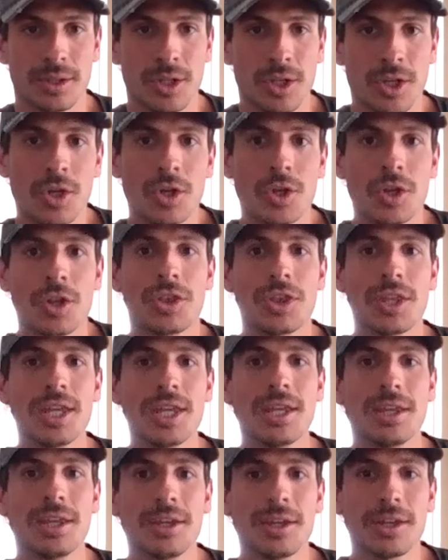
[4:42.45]
And how
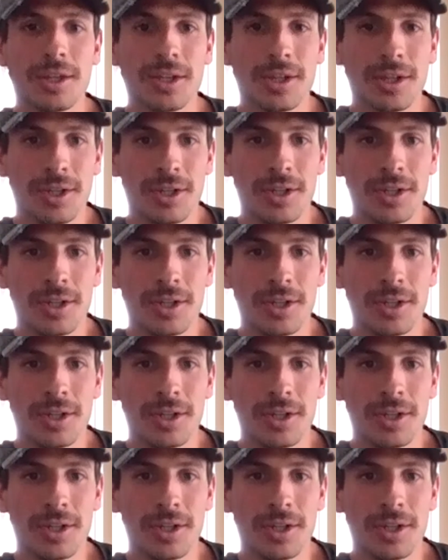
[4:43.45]
easily it